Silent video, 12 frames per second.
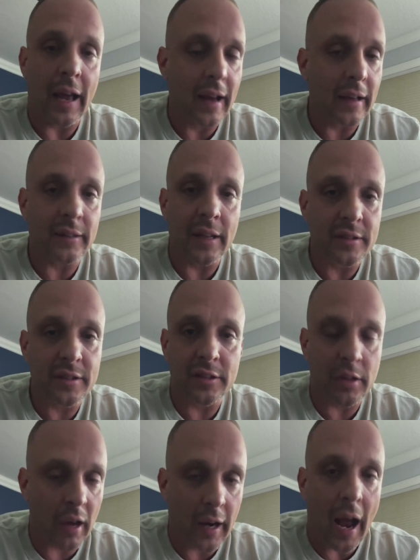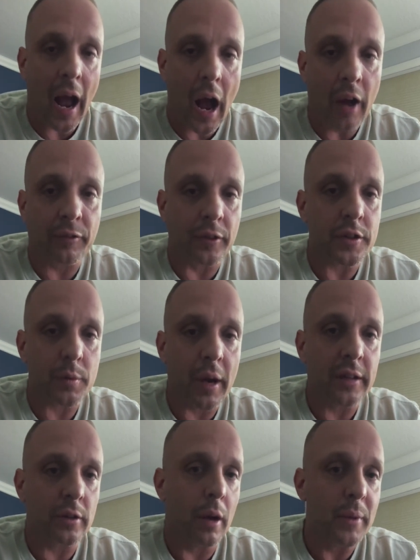I got things to sell. I got offers,
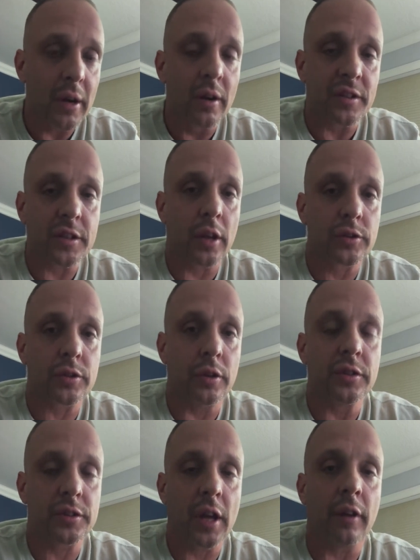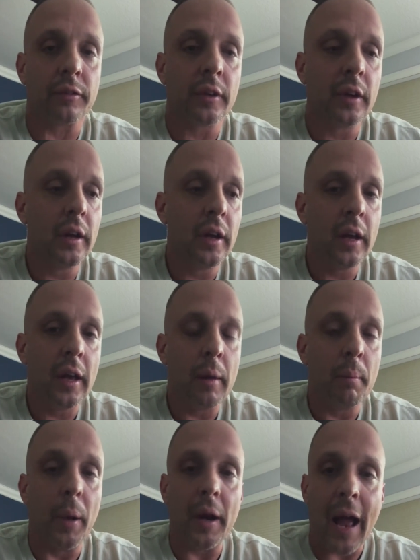right? So I'm here to sell certain stuff,
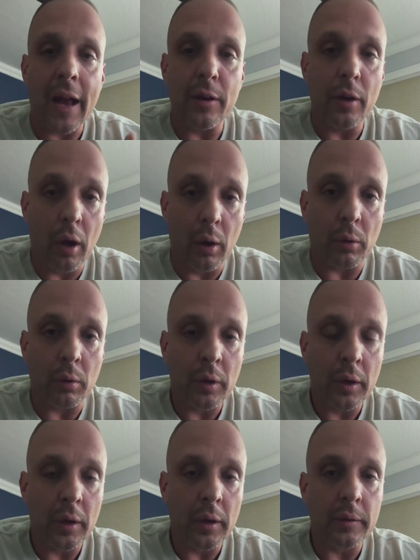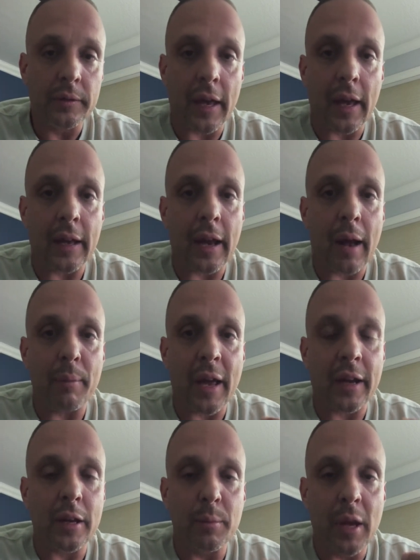but I know that I'm
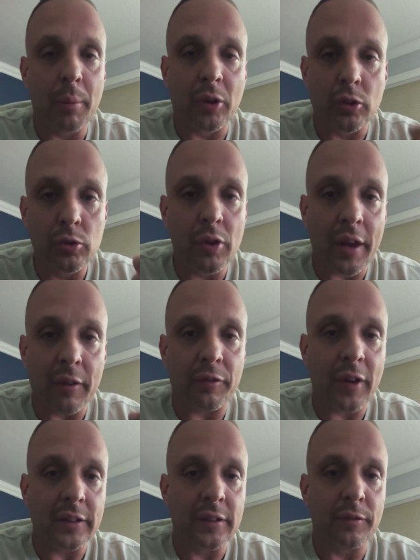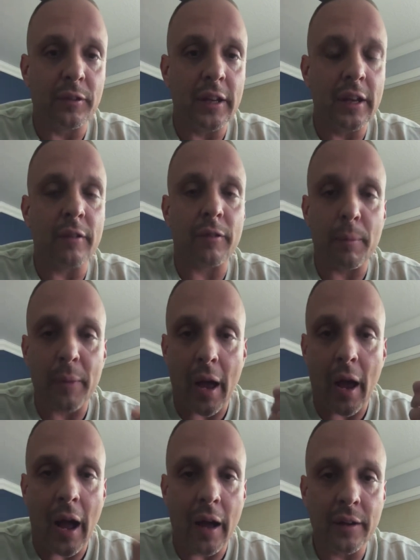not going to be able to do that effectively if I'm
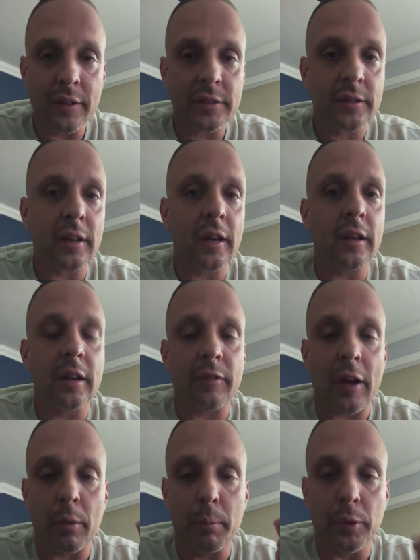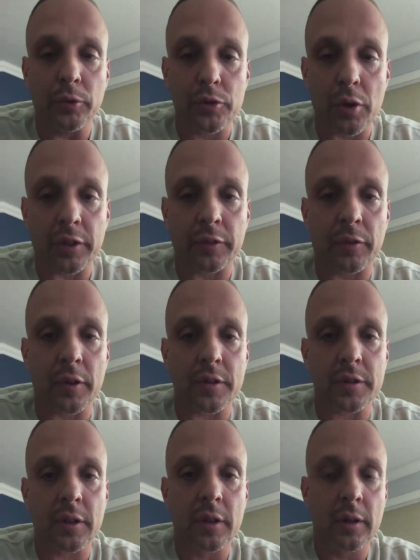not honest and if I don't build trust
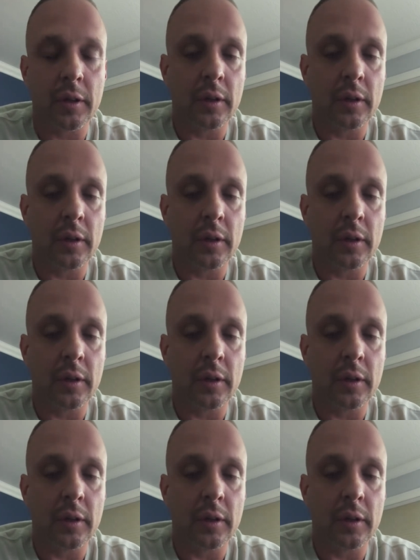first.